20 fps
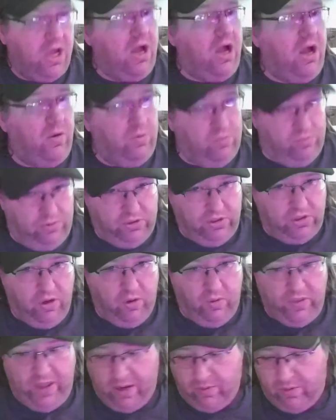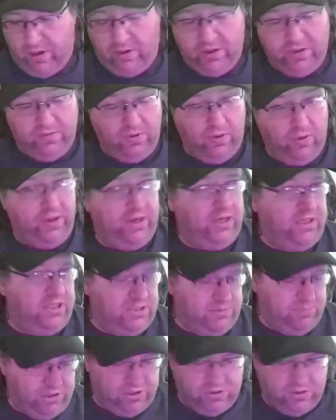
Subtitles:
I'll go that route, even though then it gives me 2